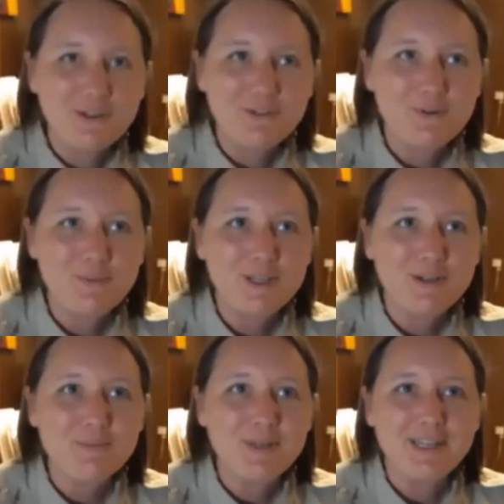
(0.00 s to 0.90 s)
from
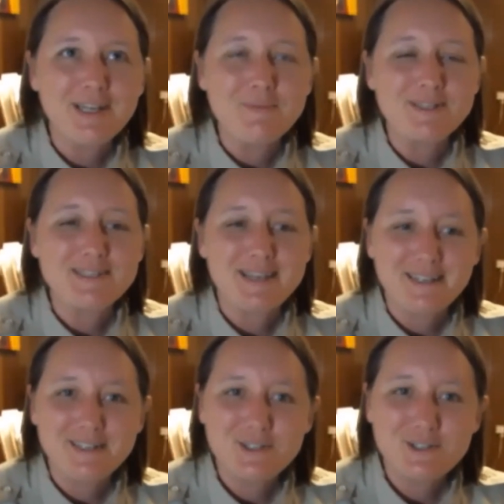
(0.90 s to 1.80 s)
him, and I'm
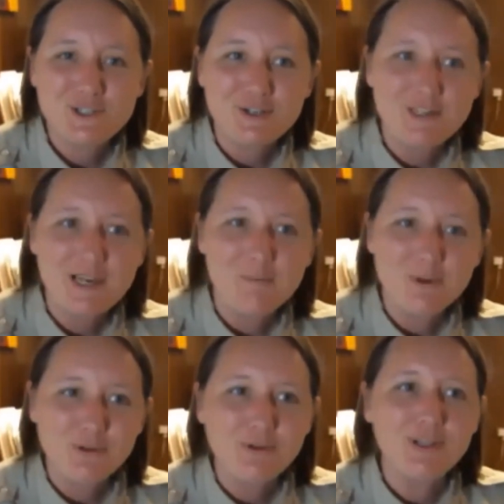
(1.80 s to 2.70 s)
excited to share the
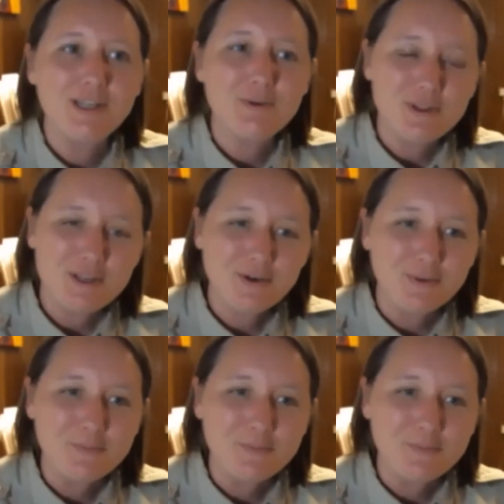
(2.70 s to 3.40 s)
opportunity with you.